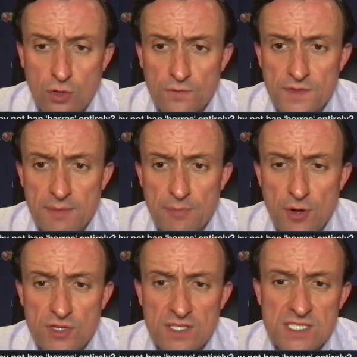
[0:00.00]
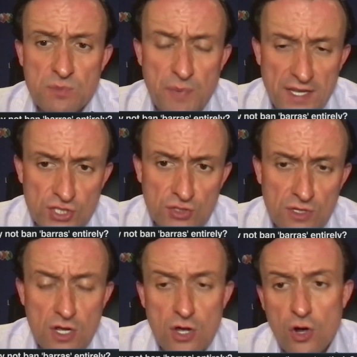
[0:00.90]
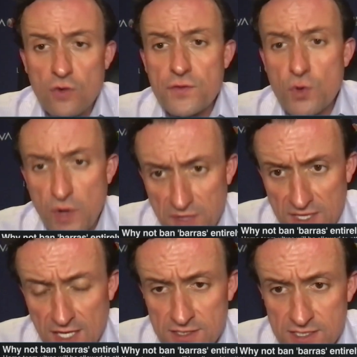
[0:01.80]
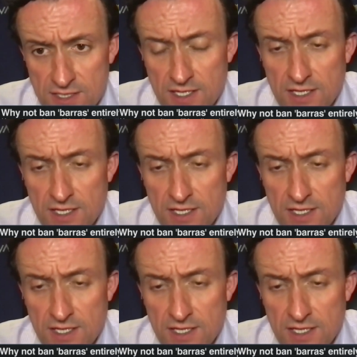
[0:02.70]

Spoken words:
of the participation of criminals